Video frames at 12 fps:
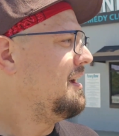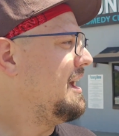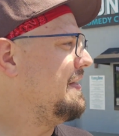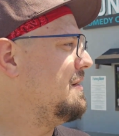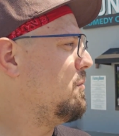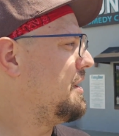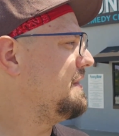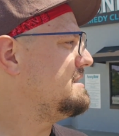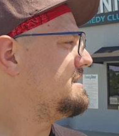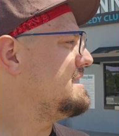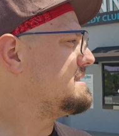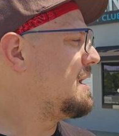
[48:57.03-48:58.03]
And then one of
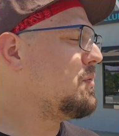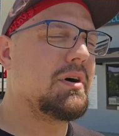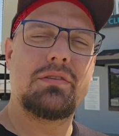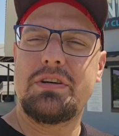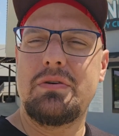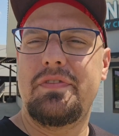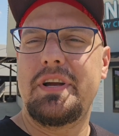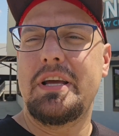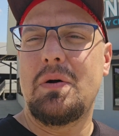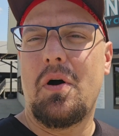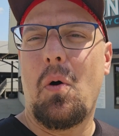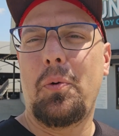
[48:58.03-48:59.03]
these days I will do a
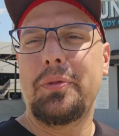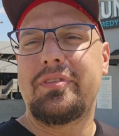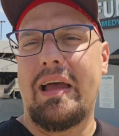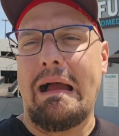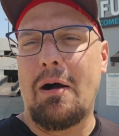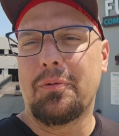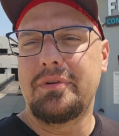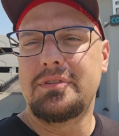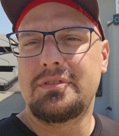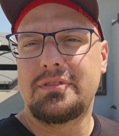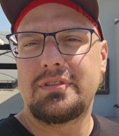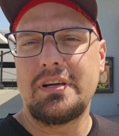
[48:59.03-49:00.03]
video of Old Town
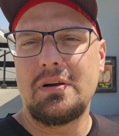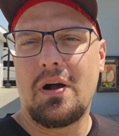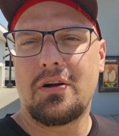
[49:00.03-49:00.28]
too.